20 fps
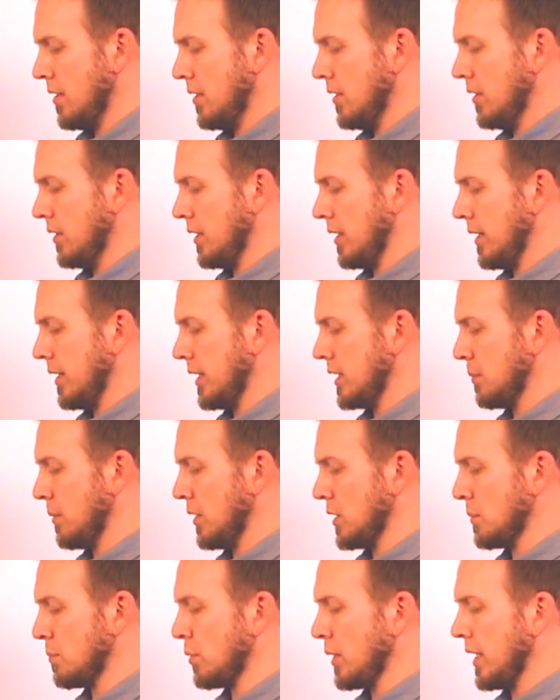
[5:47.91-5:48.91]
Look, that's
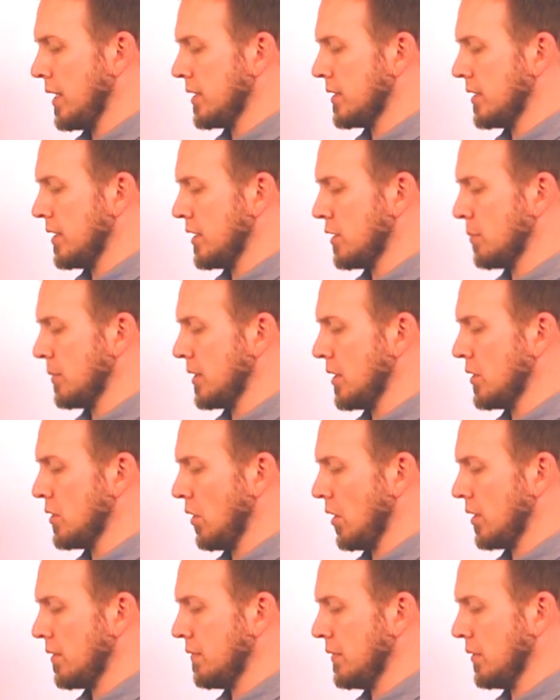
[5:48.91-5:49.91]
about as bright as it is with the
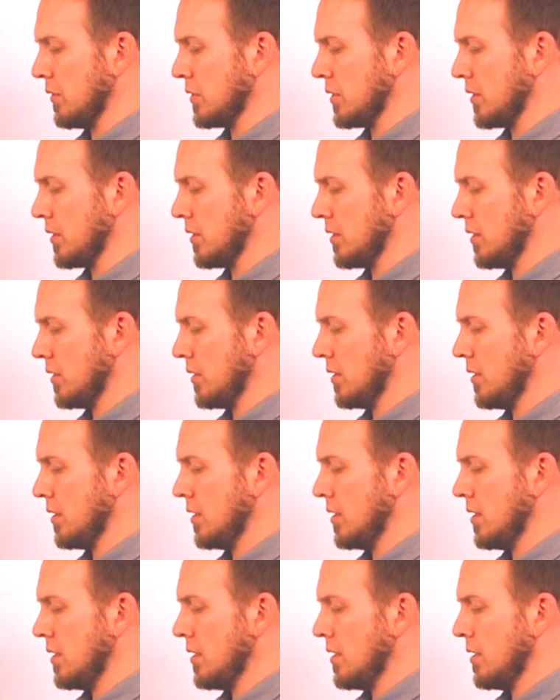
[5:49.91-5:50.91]
dark filter,
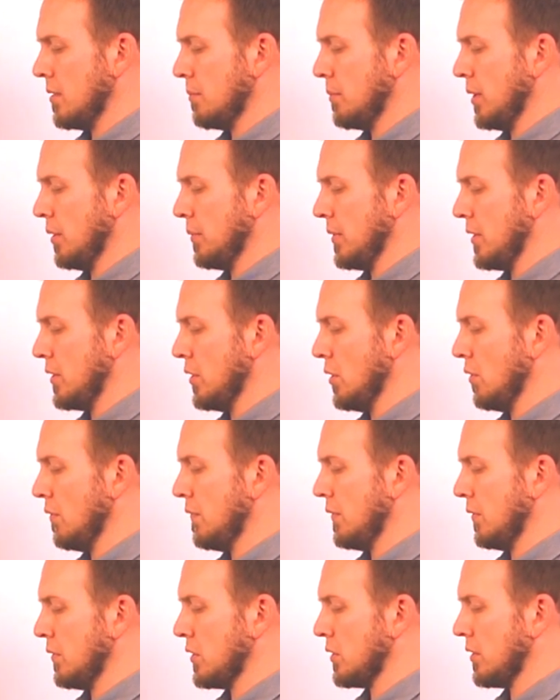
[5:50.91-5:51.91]
but with no
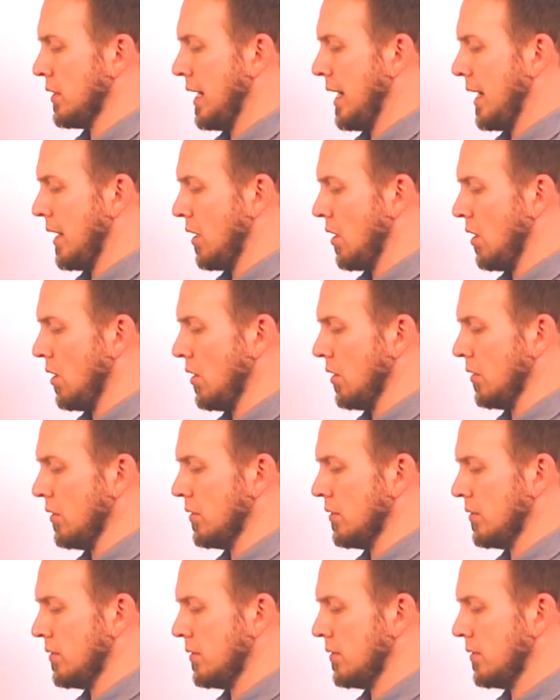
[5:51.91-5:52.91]
filter at all.
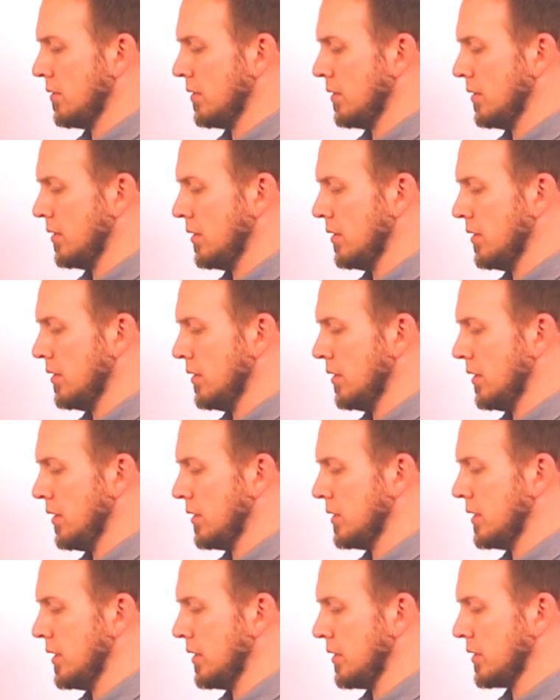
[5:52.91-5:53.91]

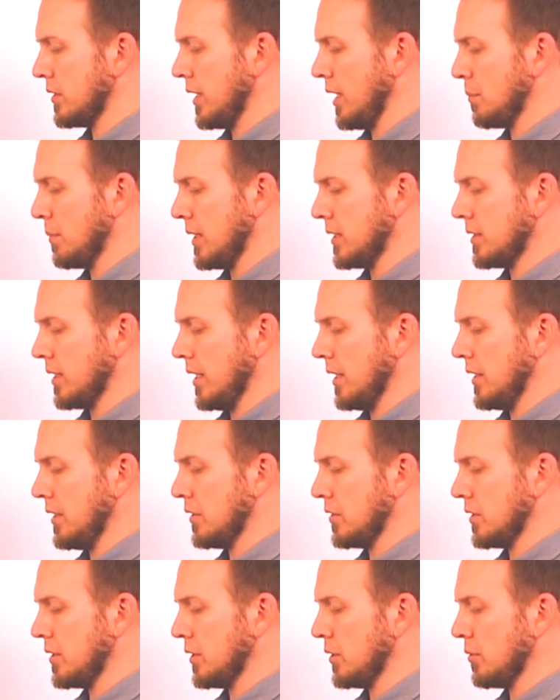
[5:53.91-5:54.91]
You see they're side by side.
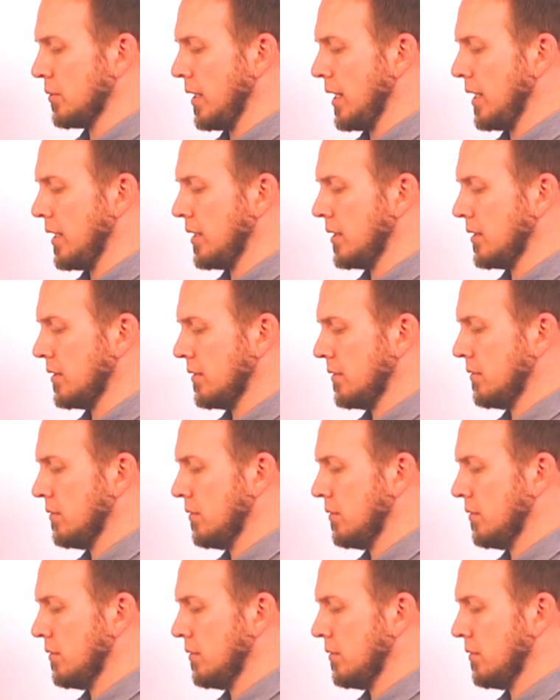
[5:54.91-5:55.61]
Here's the gray.